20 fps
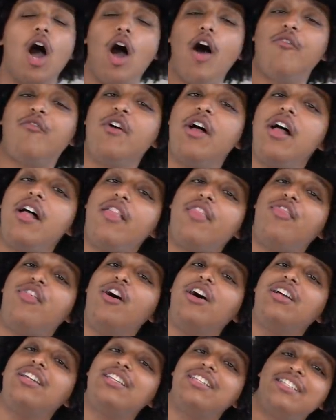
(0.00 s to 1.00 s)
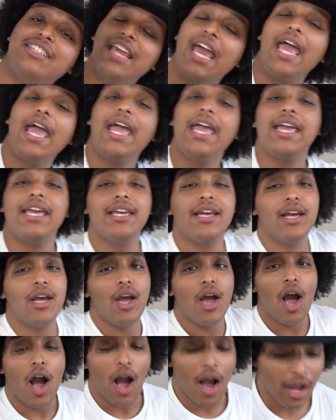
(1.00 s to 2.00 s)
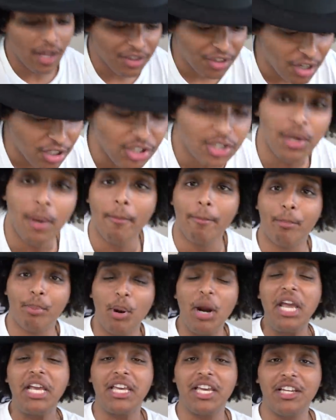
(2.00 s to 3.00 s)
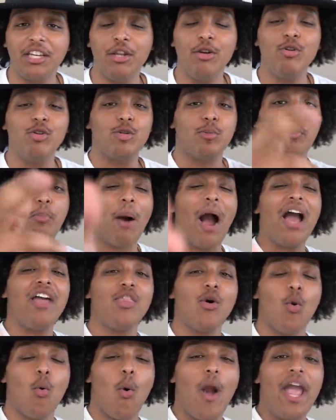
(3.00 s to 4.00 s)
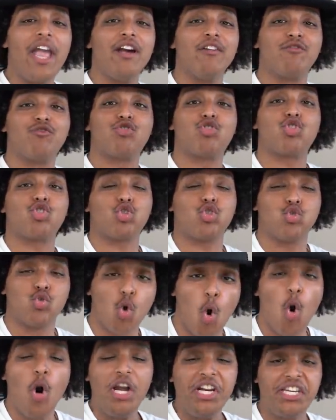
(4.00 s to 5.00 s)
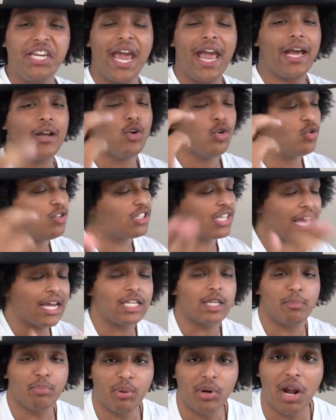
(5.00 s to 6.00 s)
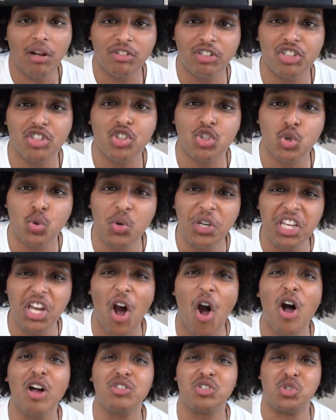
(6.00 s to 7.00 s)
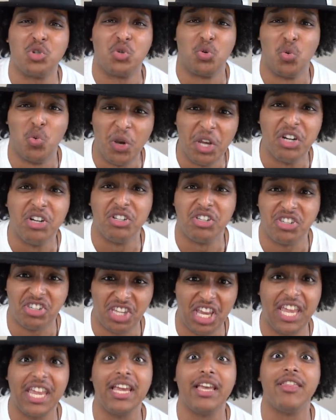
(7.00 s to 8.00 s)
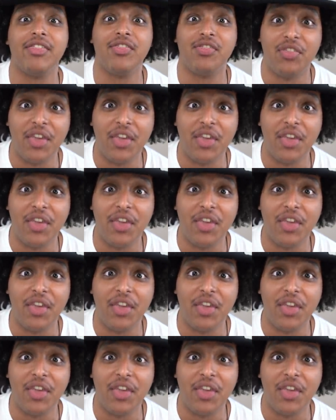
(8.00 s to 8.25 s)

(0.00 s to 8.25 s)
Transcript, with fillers: of the day. There's some breaking news by the way of Troy Dan, who decided to put out this tweet on Twitter saying